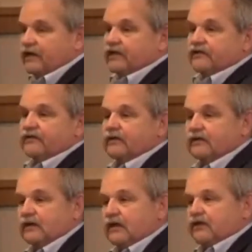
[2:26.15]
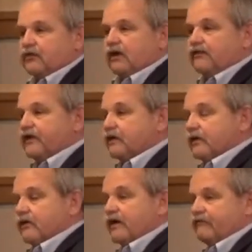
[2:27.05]
is a
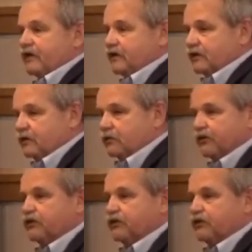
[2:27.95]
12-kilogram vehicle with